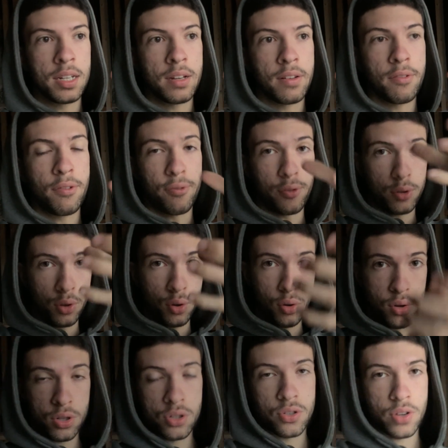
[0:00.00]

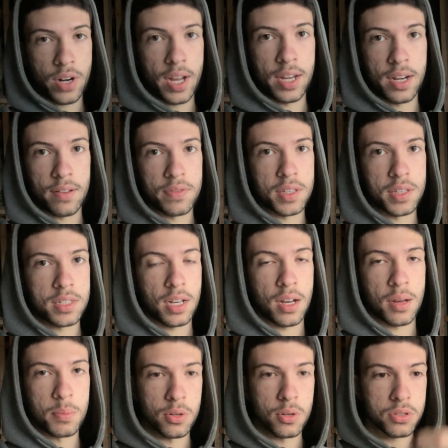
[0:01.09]
floor drain of the
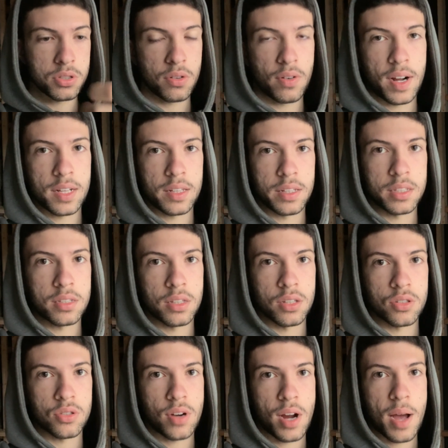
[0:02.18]
tub goes directly into the
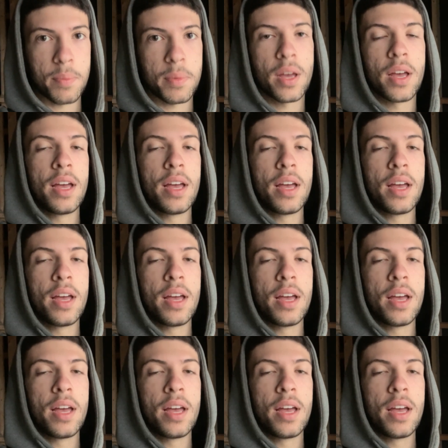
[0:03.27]
trap